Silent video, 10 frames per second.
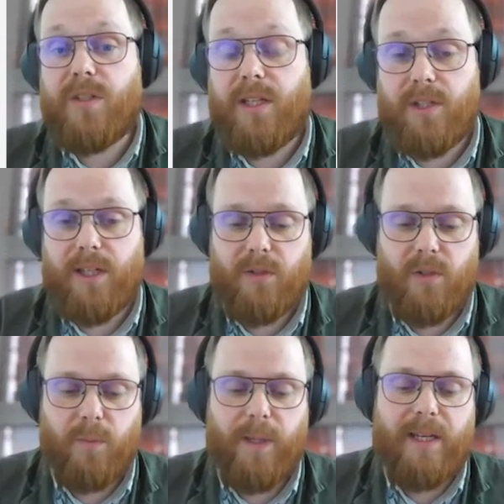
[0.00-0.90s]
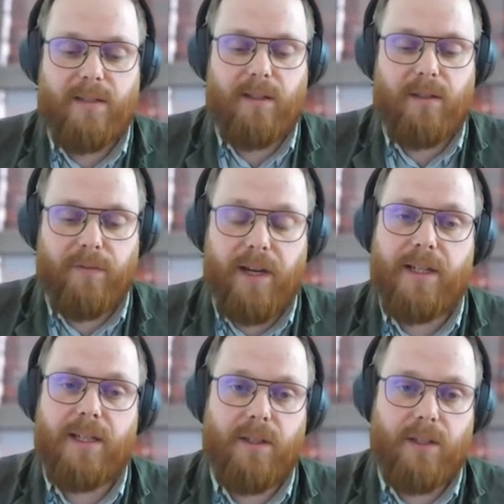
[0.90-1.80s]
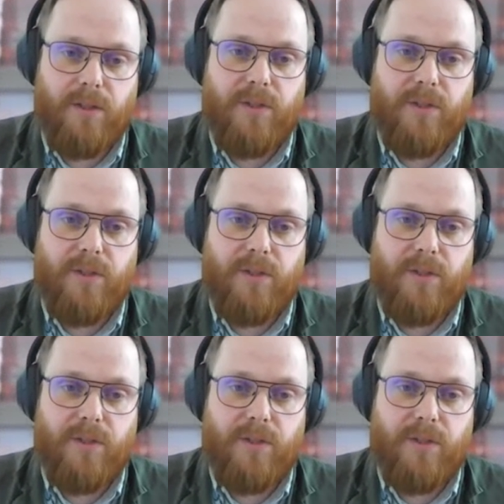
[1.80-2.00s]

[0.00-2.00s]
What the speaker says: internet. So basically finding the